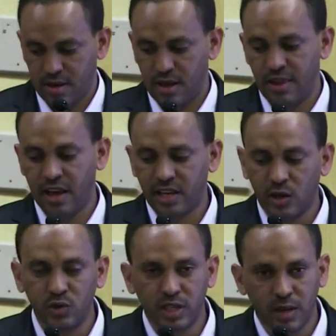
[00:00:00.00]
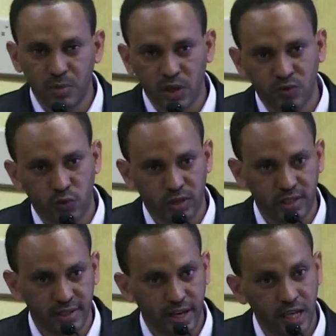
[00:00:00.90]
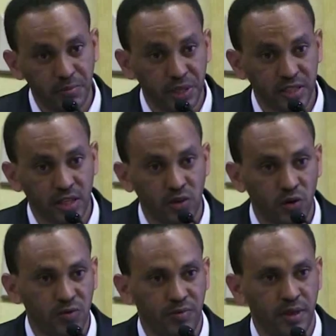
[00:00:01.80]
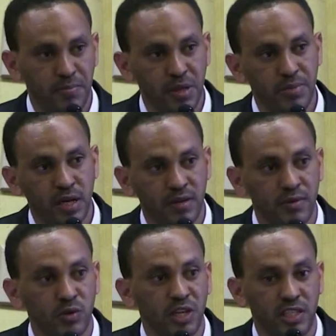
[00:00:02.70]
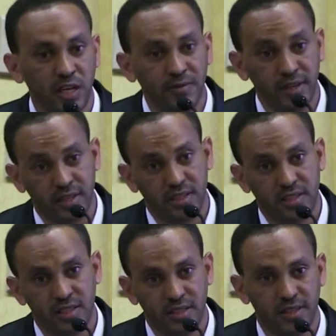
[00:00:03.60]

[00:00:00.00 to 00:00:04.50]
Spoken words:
And they accounted about 49% of the people living with HIV/AIDS.